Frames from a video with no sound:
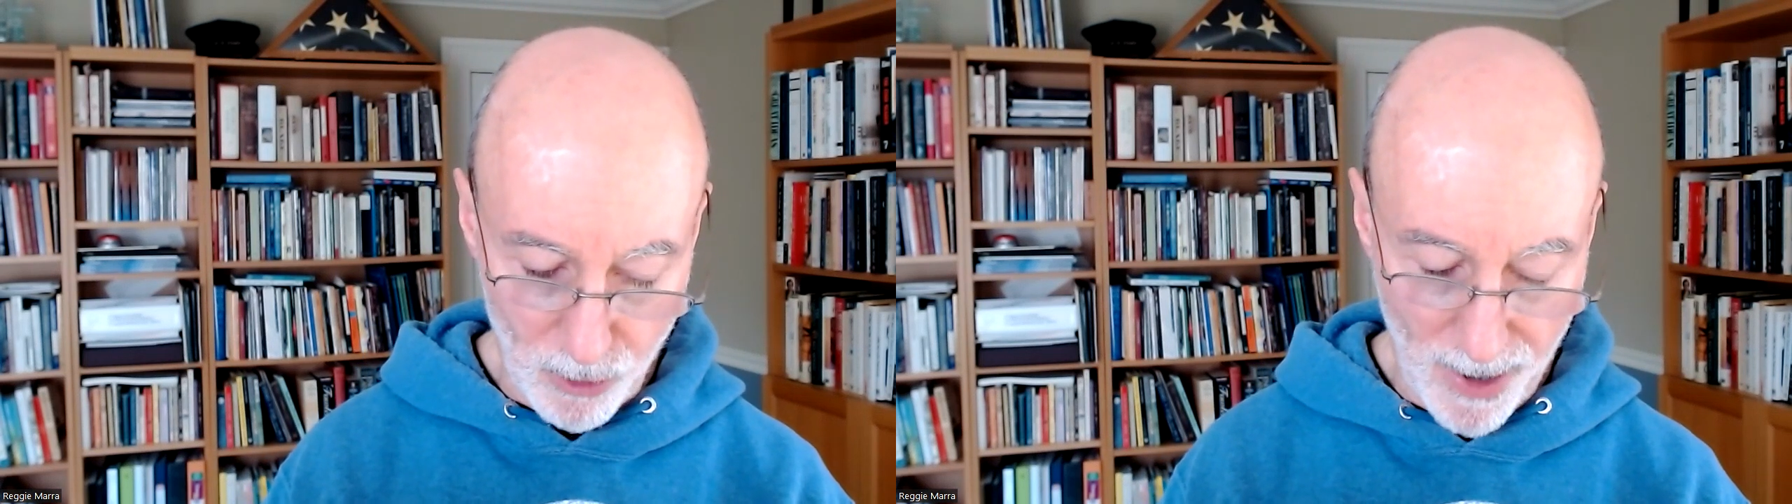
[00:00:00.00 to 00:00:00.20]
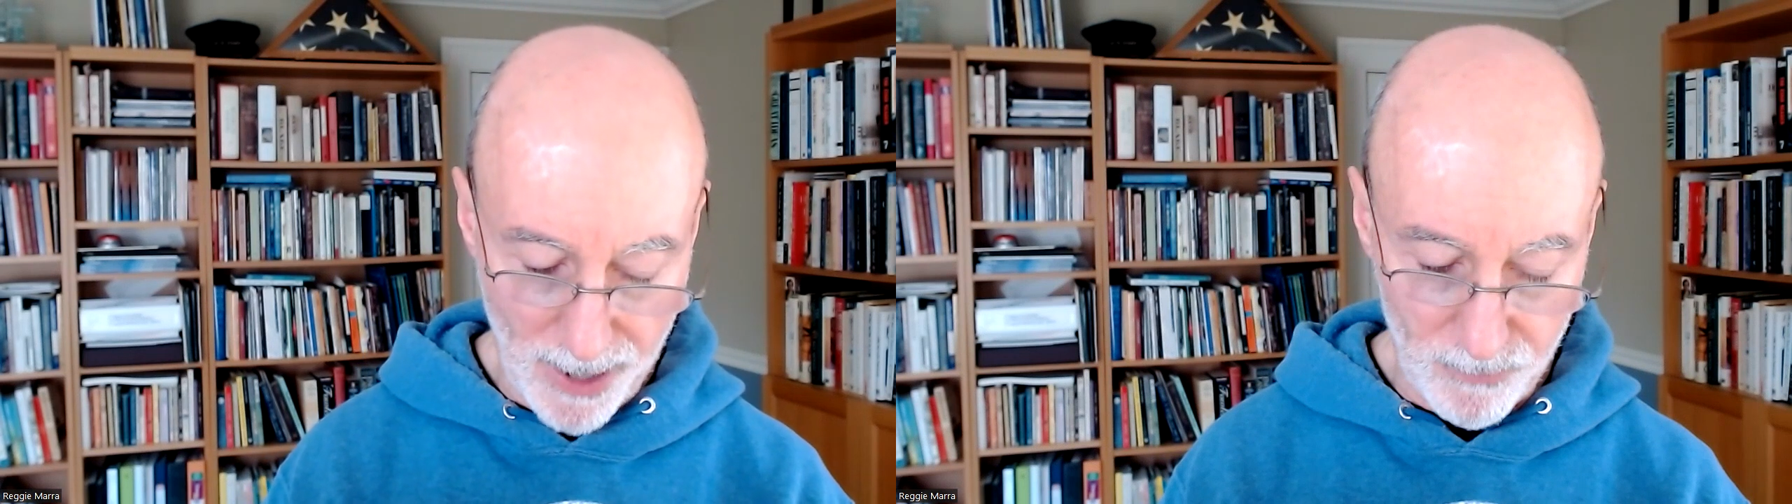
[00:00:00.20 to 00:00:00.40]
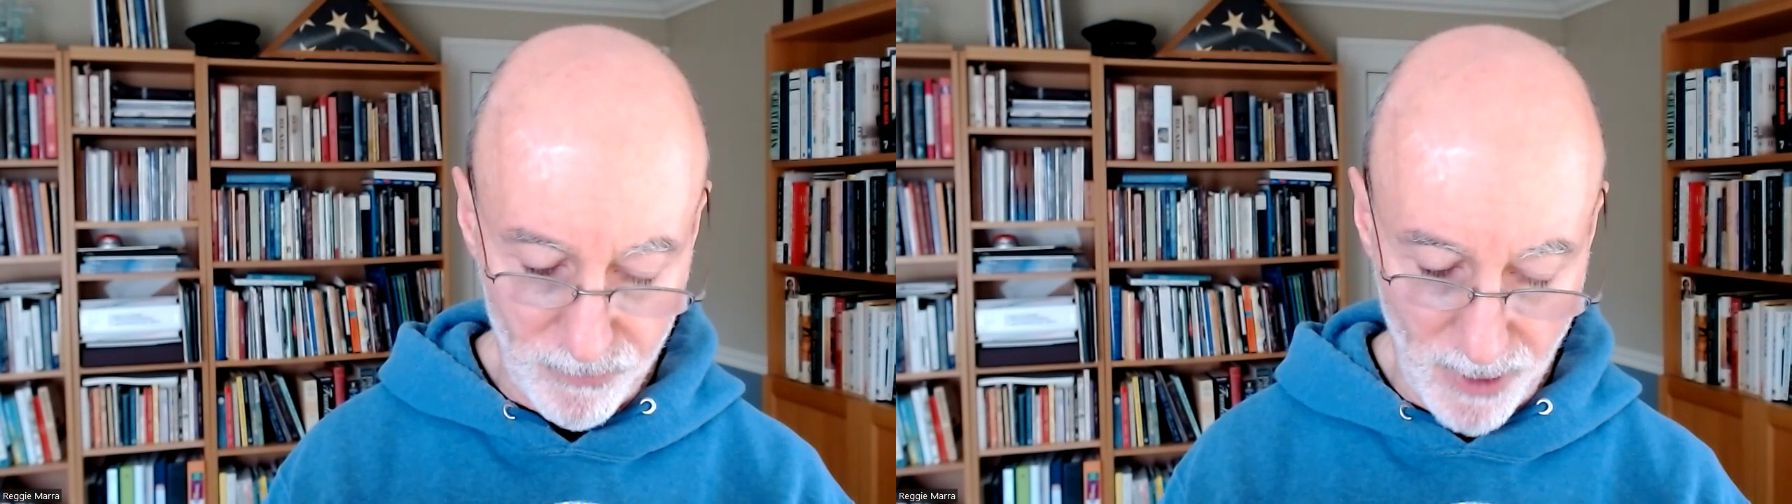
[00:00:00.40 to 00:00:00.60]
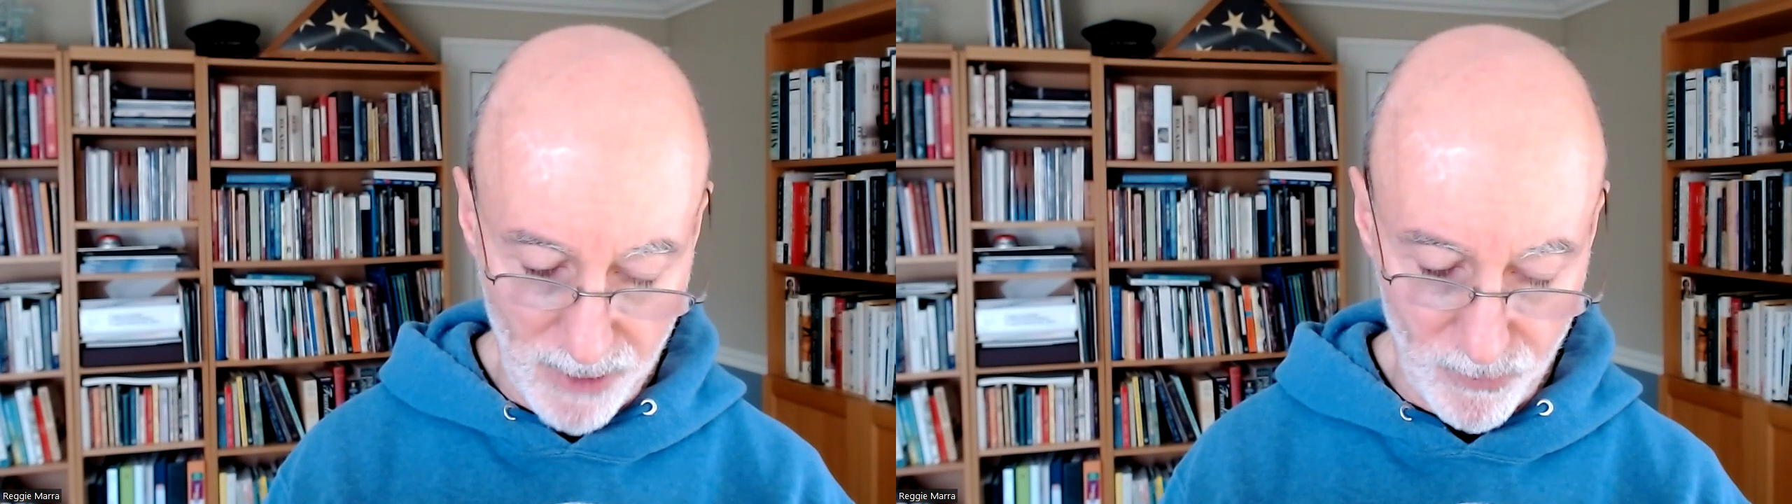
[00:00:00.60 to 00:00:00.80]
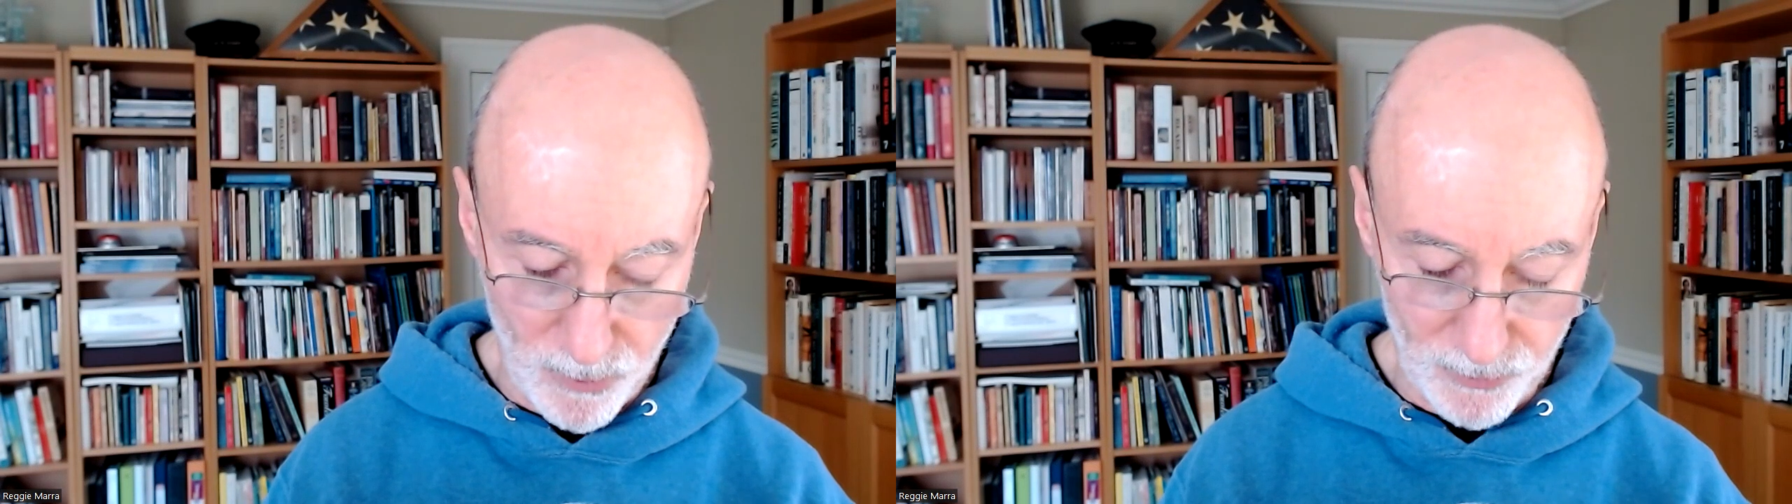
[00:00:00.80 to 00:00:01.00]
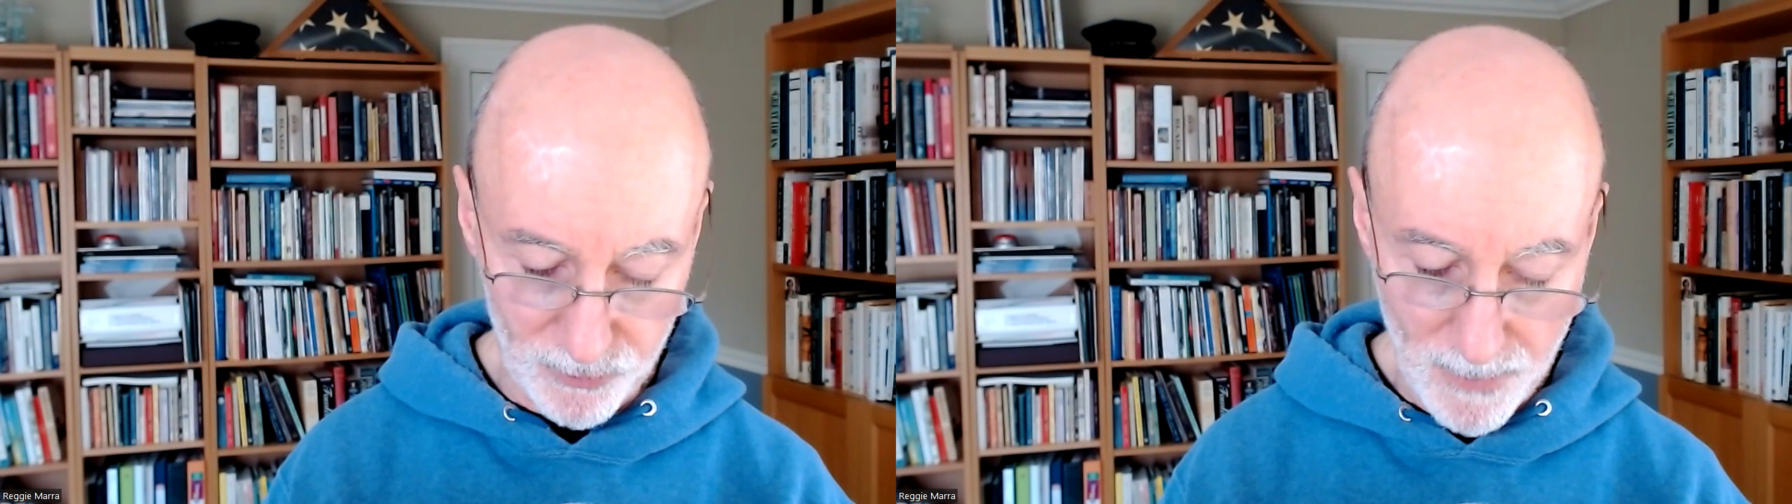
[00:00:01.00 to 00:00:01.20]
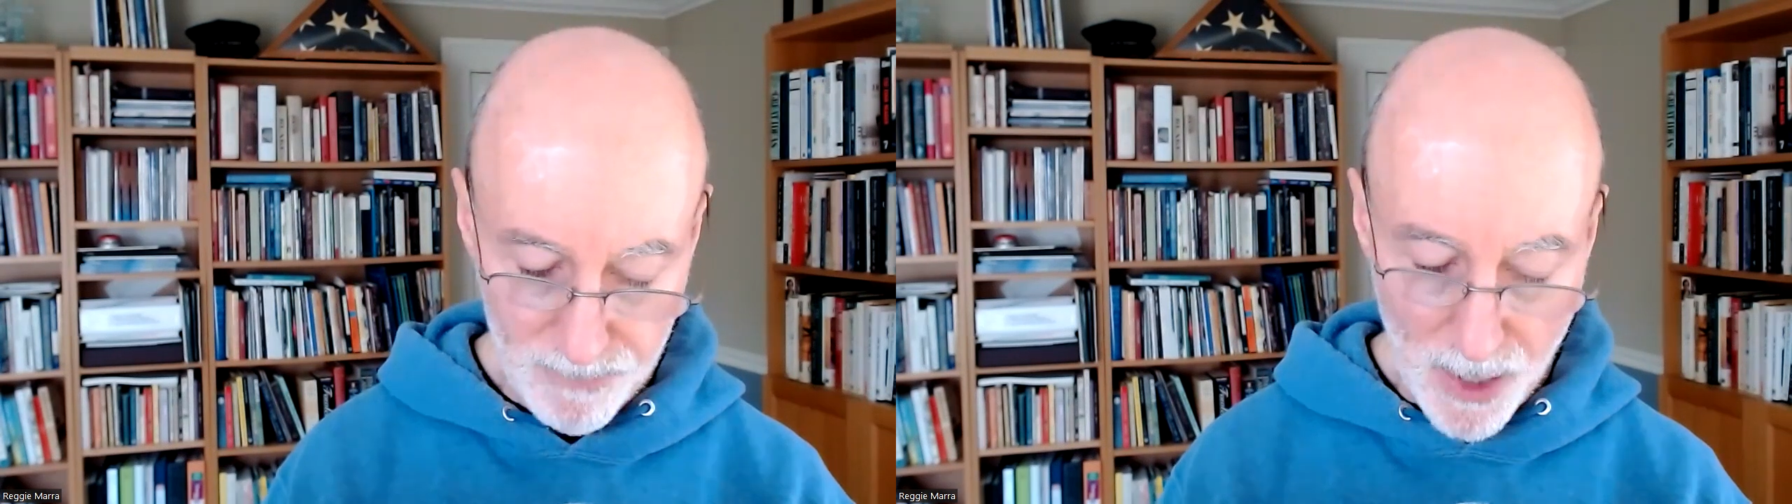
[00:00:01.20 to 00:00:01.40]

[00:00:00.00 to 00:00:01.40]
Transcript: crack of rifles,